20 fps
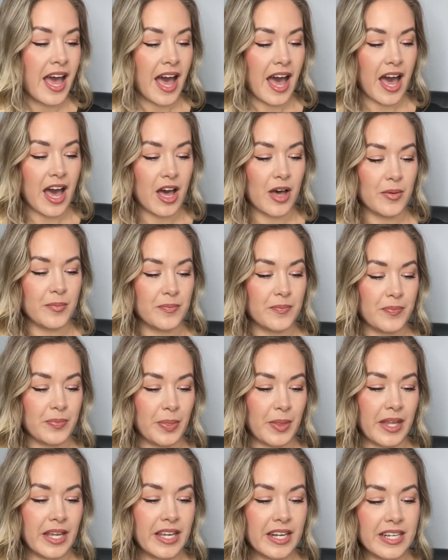Um,
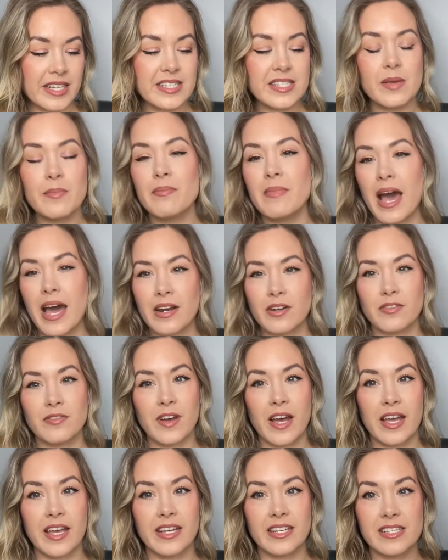it is a
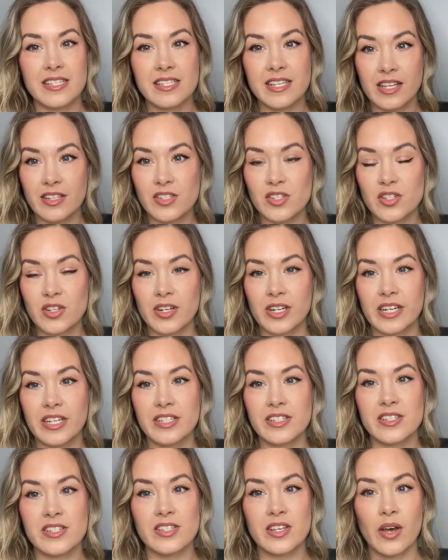mattifying
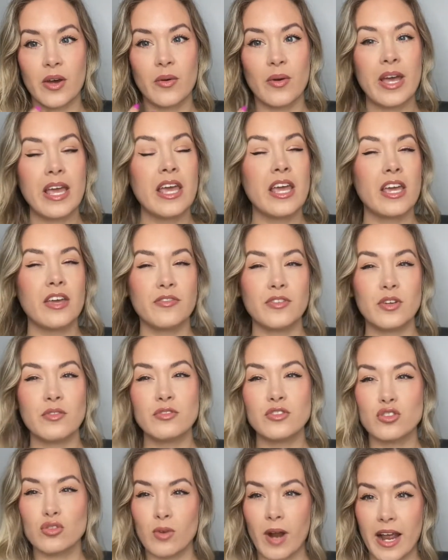sunscreen. So if you
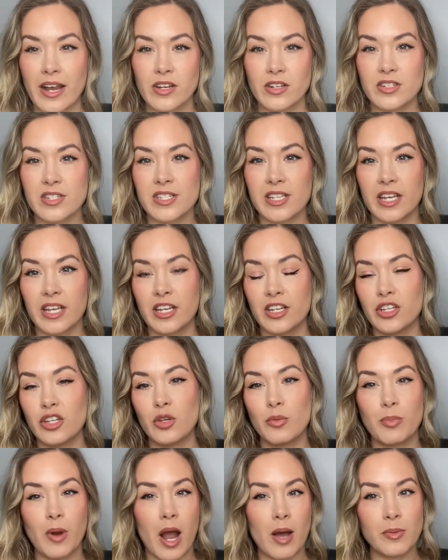have drier skin, you
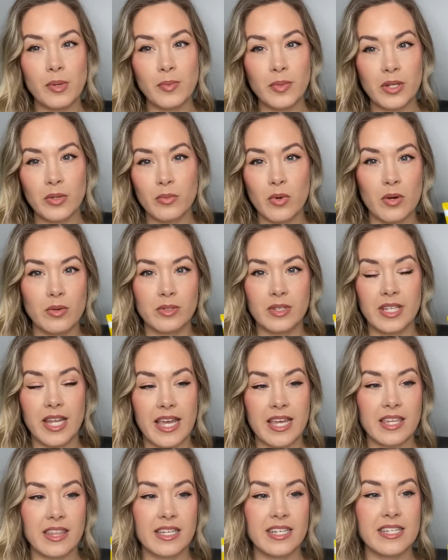probably won't
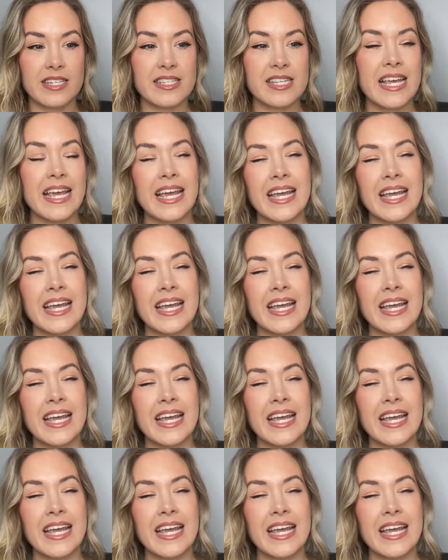like this.